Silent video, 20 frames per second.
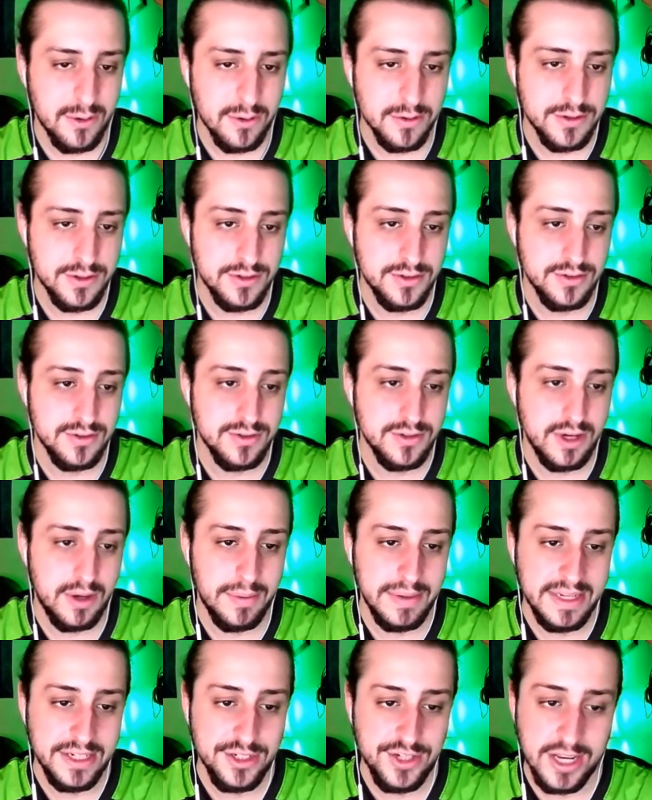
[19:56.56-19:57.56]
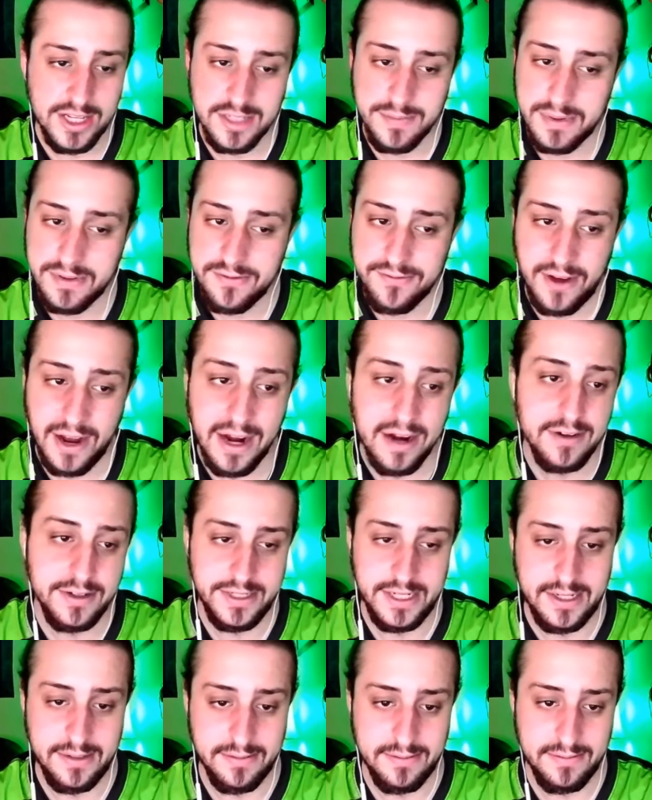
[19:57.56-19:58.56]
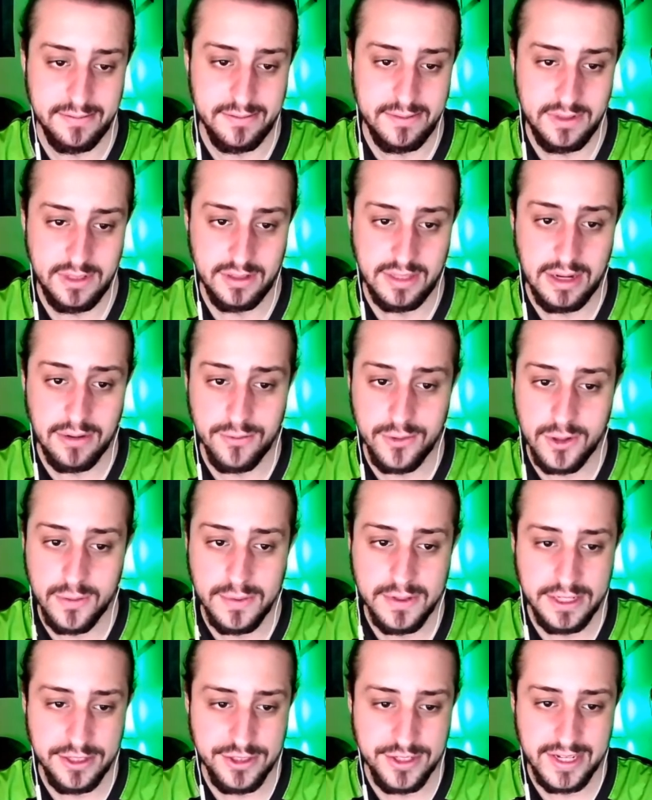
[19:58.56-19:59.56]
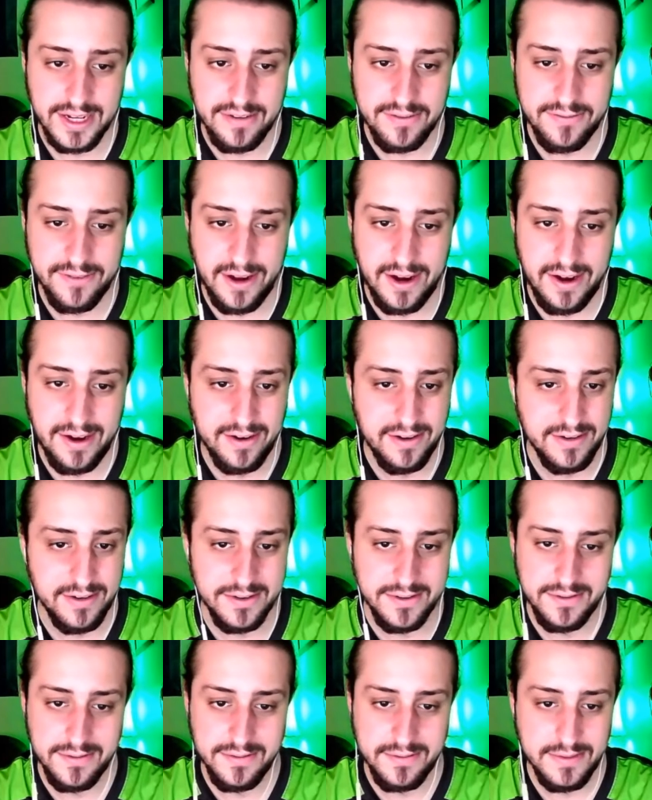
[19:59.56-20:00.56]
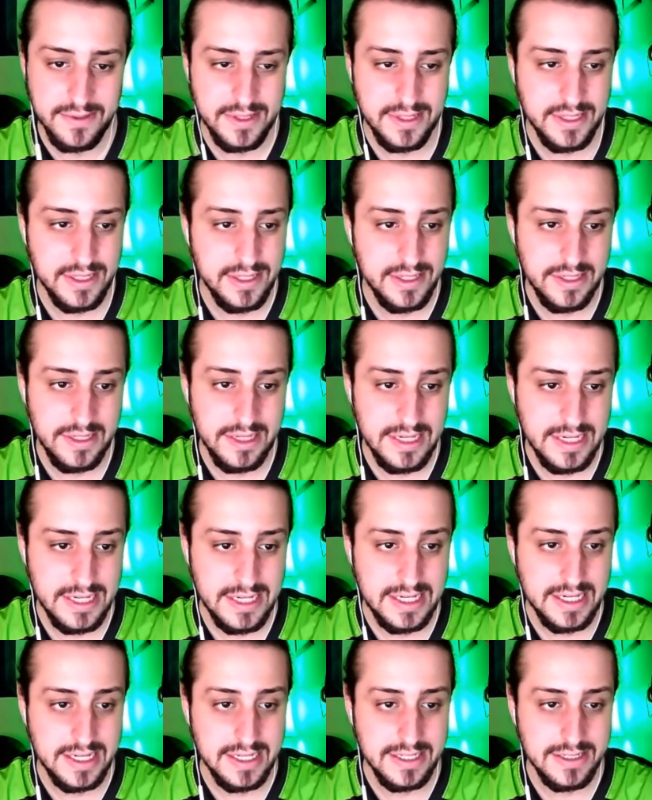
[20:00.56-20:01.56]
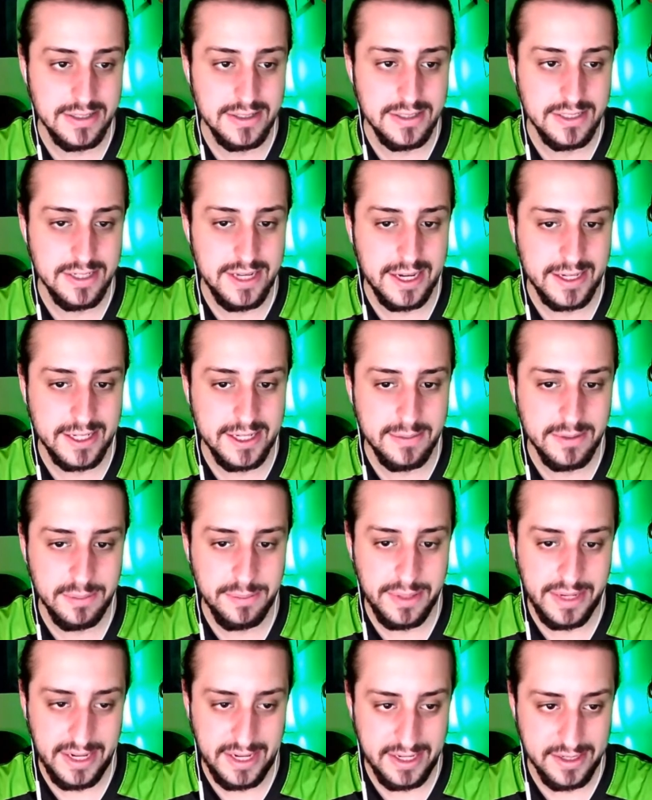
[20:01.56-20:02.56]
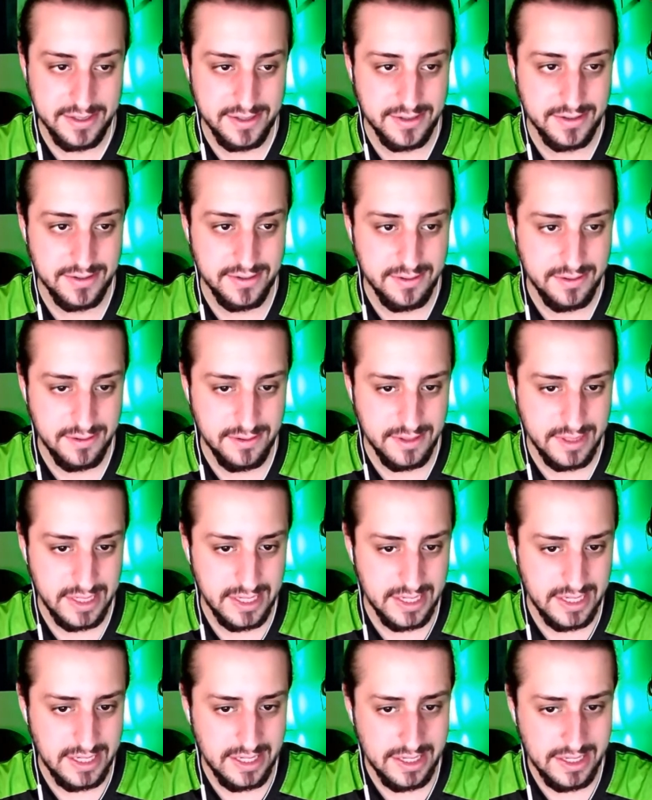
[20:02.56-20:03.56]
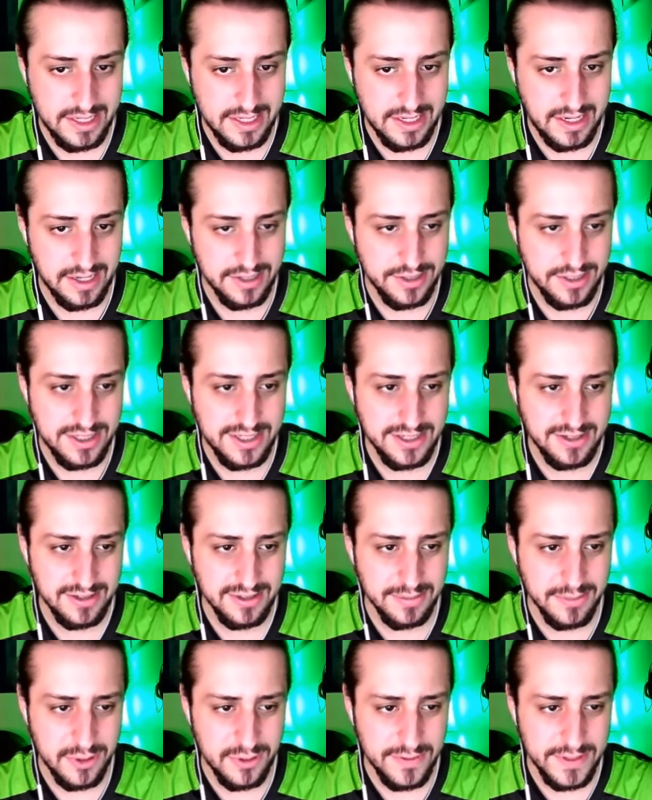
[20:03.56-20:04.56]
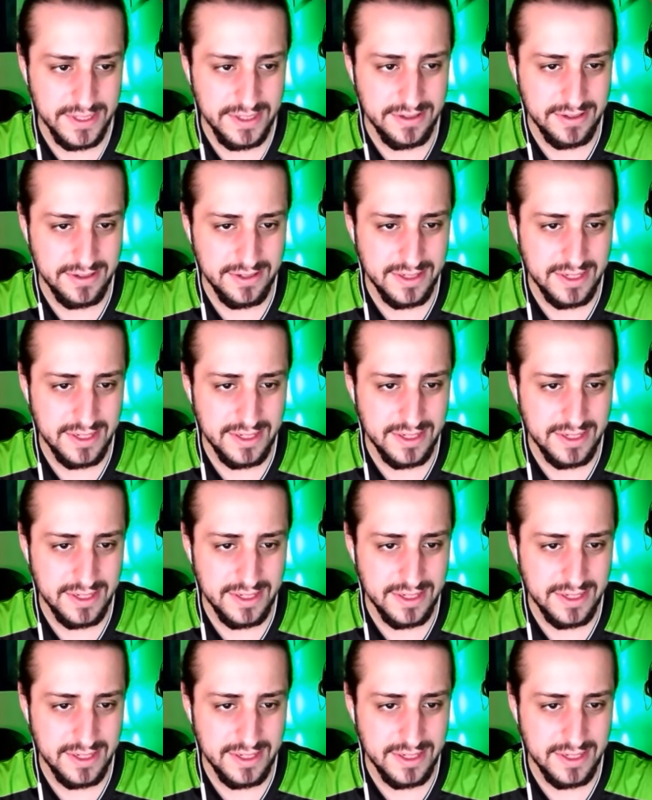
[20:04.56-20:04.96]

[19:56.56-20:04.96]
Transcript: she hasn't been fired yet. That rumor that she got fired did not come to pass. She's still in the movie.